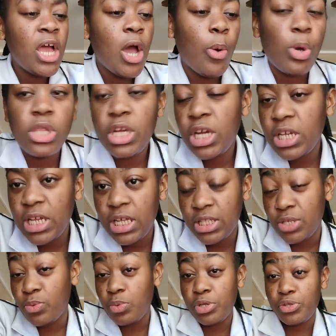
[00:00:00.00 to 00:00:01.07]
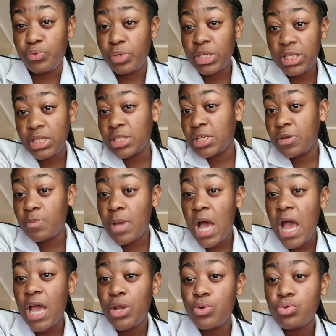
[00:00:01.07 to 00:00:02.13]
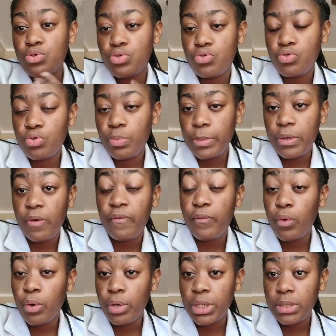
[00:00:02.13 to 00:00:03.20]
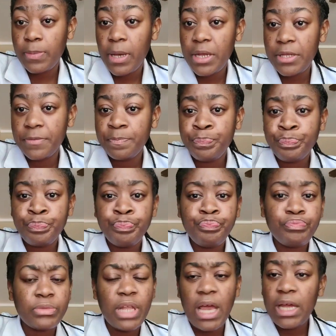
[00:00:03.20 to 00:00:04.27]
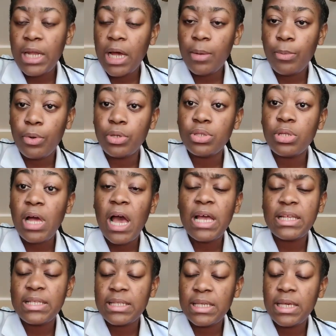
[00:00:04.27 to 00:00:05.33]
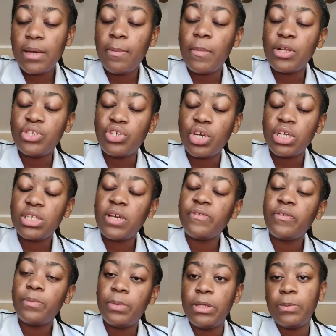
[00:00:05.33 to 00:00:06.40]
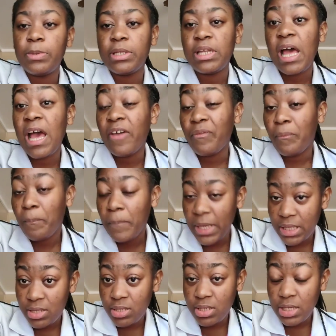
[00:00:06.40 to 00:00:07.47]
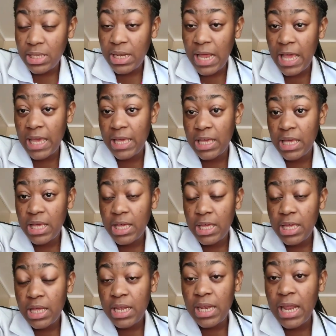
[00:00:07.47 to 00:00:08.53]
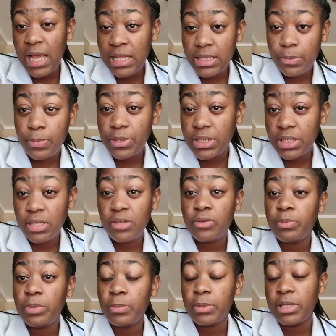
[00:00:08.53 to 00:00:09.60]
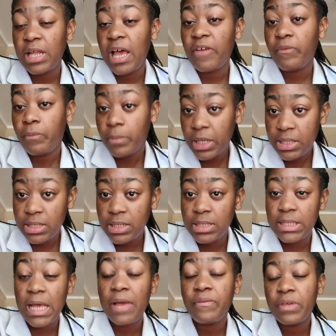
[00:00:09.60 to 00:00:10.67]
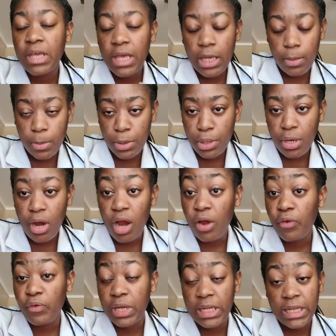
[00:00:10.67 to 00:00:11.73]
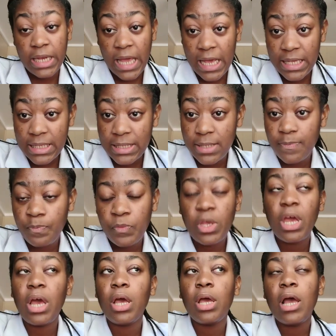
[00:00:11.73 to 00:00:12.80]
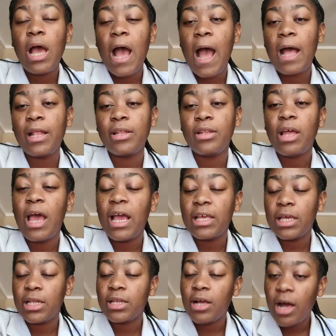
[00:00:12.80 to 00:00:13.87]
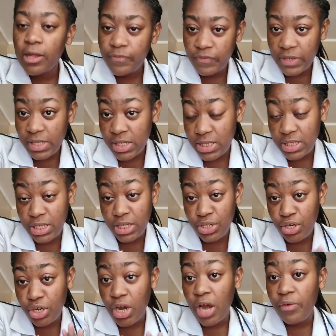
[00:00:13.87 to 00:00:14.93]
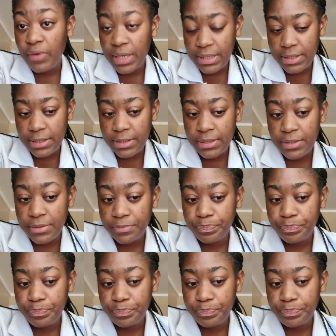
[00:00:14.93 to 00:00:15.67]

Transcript: Whether or not it was racism, I don't know. I'm not focused on it like that. But I say majority of the people that I've met, like 90% of the people that I've met since I've came here are really nice. And I can confidently say they're not racist.